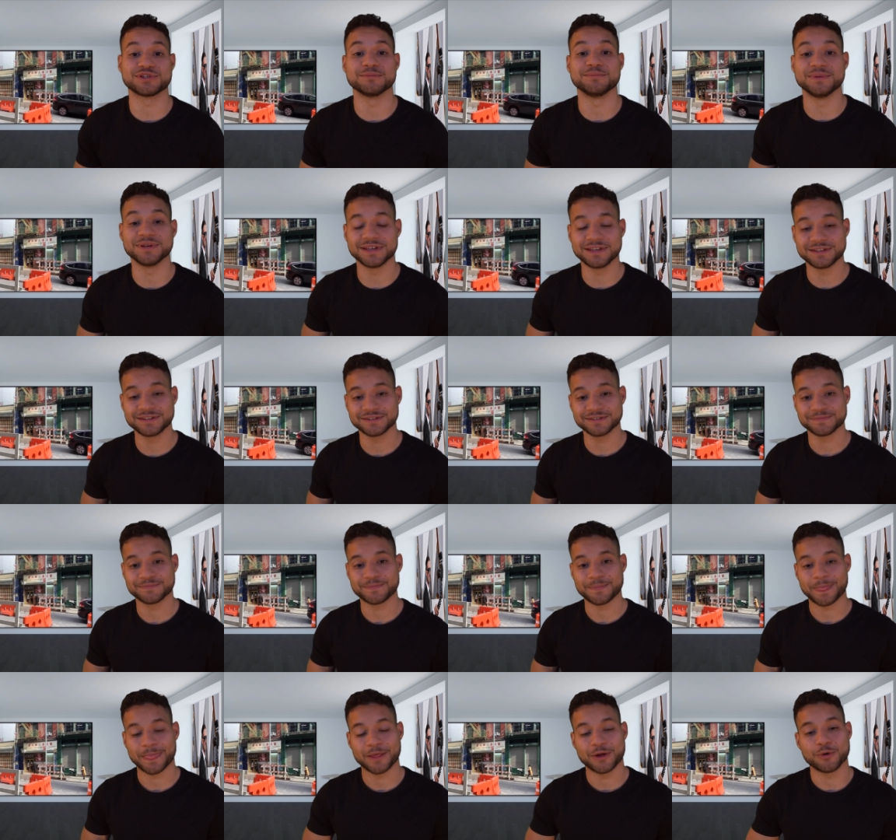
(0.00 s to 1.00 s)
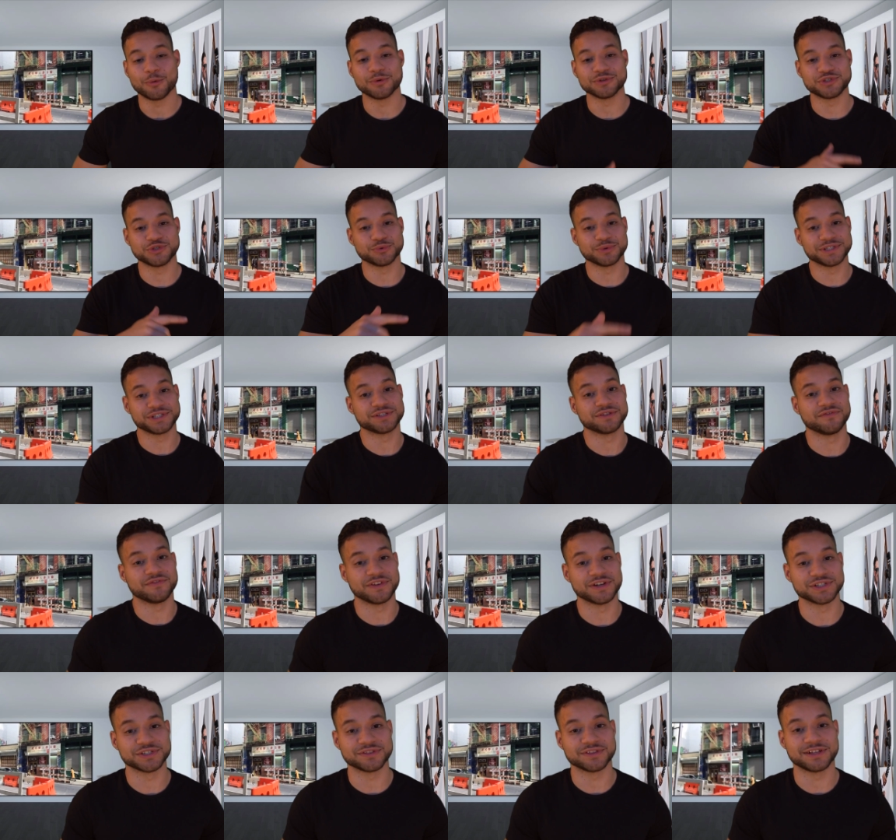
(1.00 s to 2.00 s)
to be once you reach the
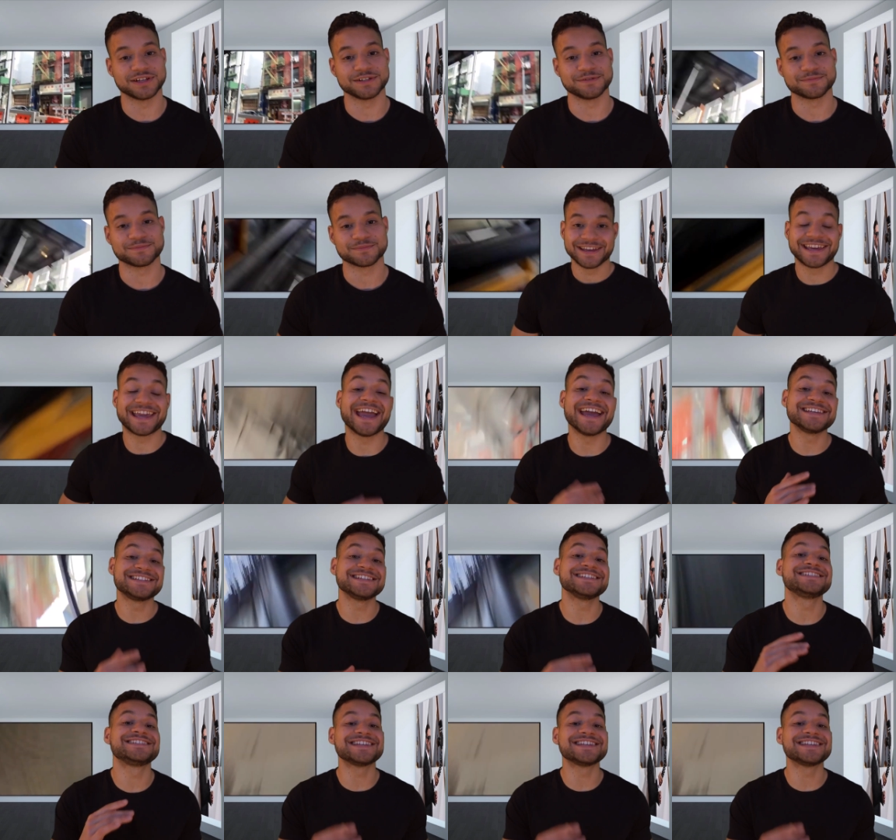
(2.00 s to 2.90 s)
finish line. Casey's